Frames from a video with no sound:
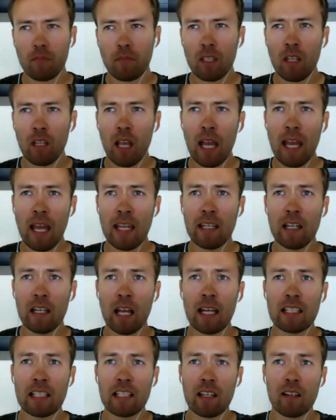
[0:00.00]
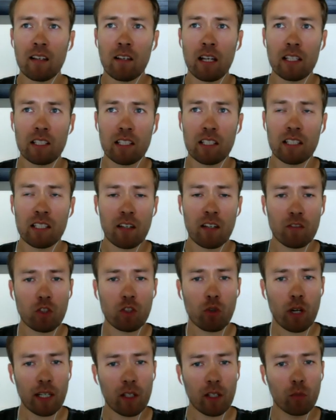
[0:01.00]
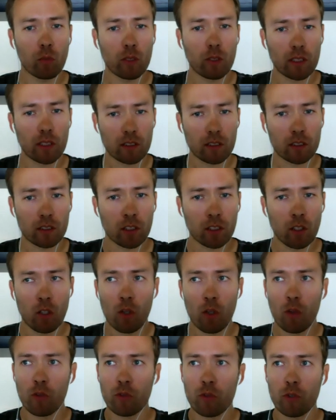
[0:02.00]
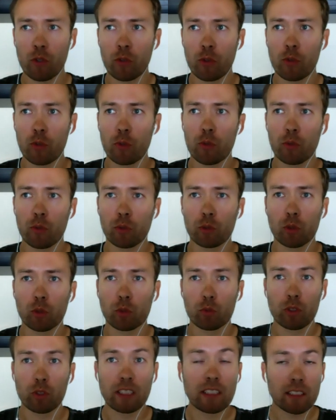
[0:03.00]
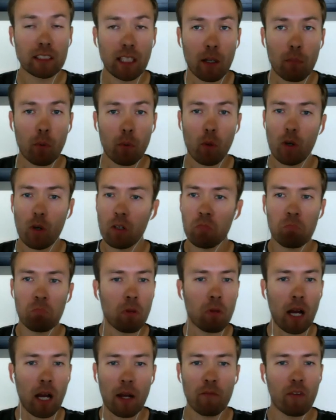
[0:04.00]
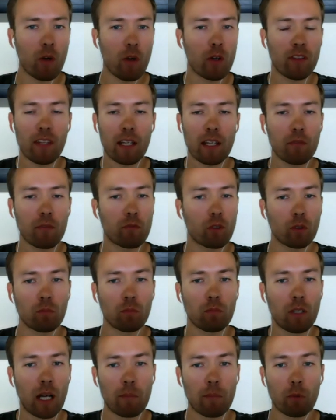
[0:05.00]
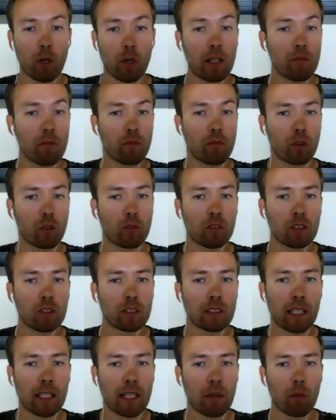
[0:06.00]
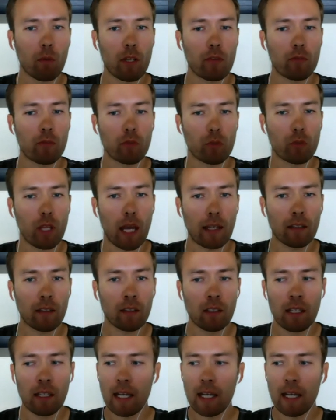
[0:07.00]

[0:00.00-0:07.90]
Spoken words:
And as a set of training wheels to reach that point, I'm very thankful. I'm grateful that I went through that.